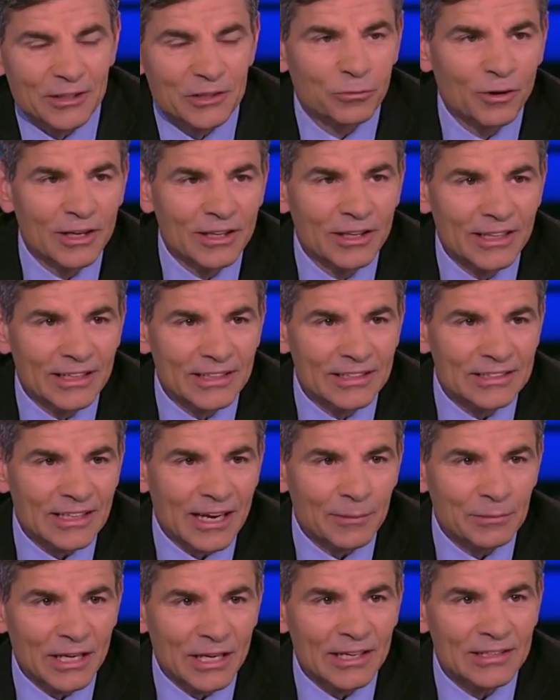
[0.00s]
It's one thing to
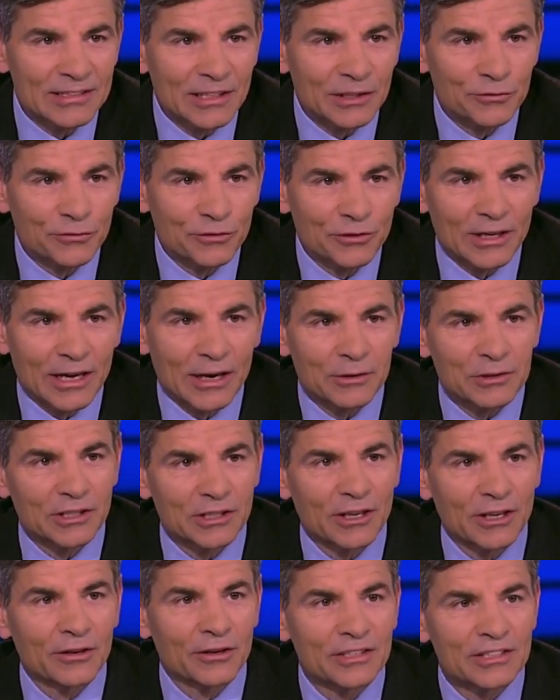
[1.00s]
stop testing for now. It's
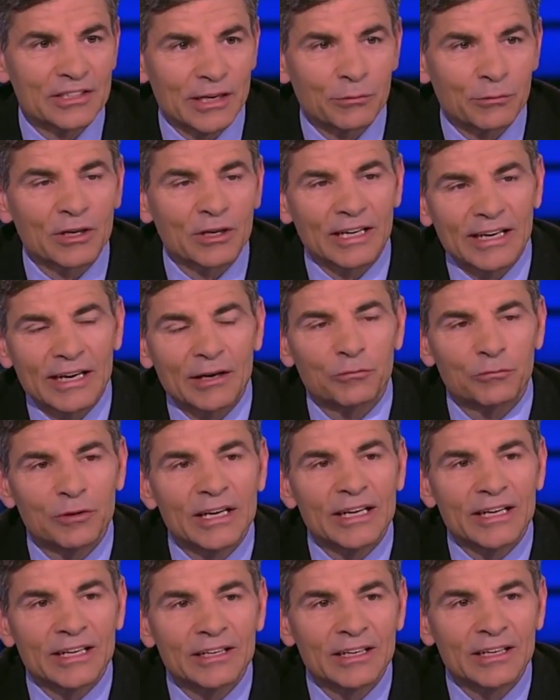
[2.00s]
another to say we're going to get
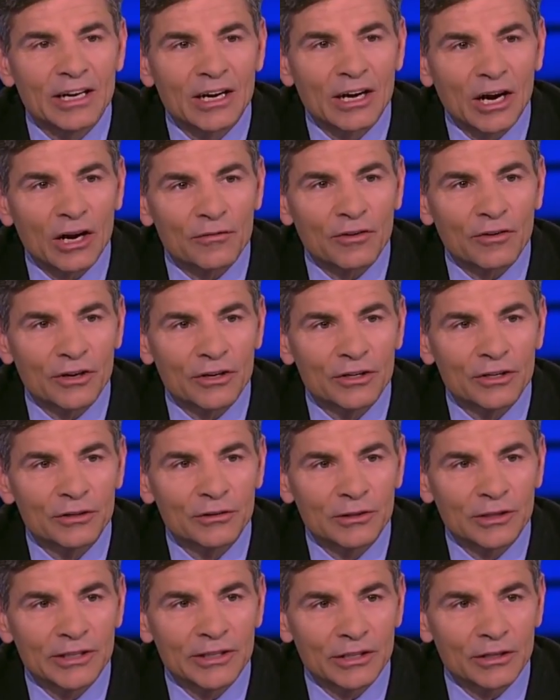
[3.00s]
rid of our
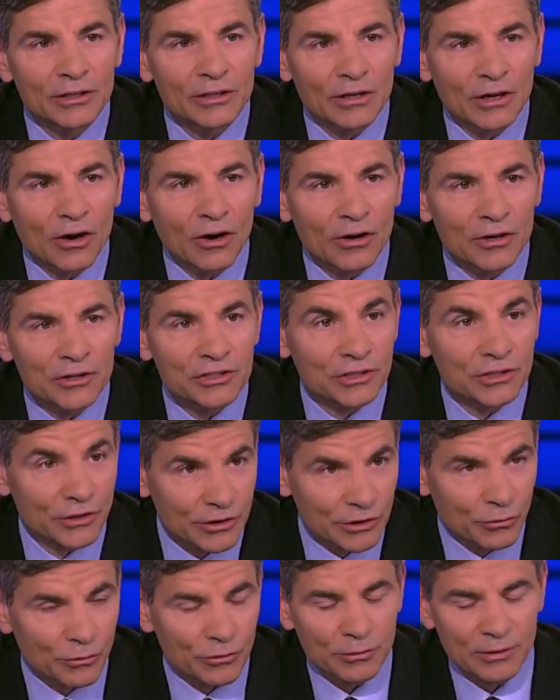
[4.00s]
nuclear arsenal.
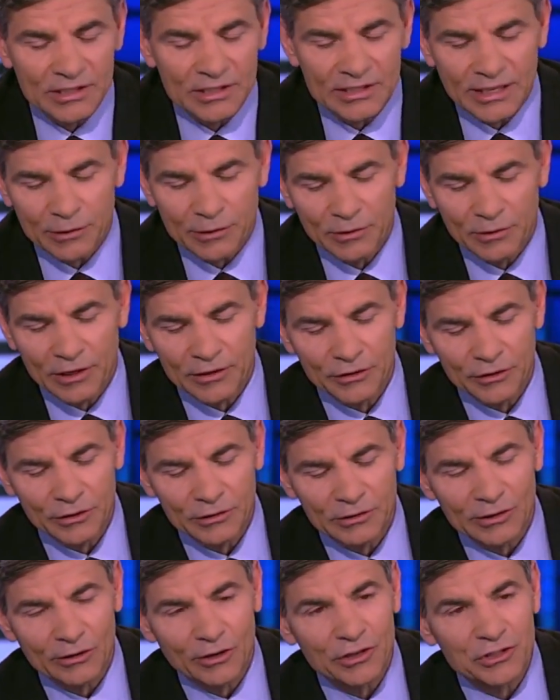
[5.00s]
The North Koreans getting rid of their
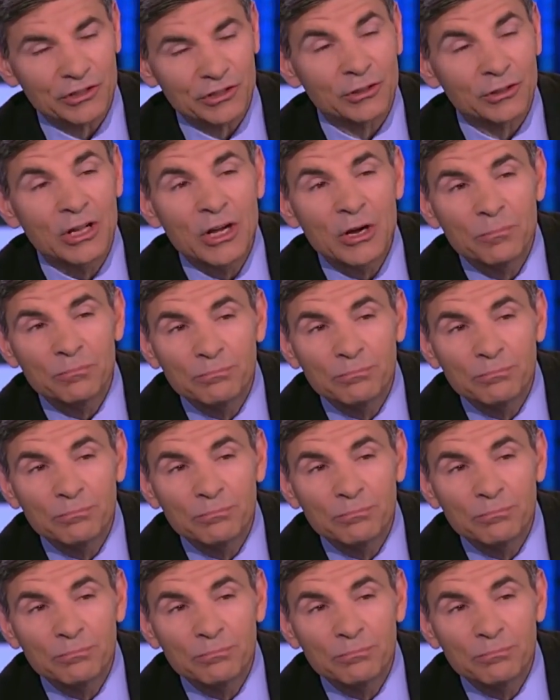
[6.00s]
nuclear arsenal.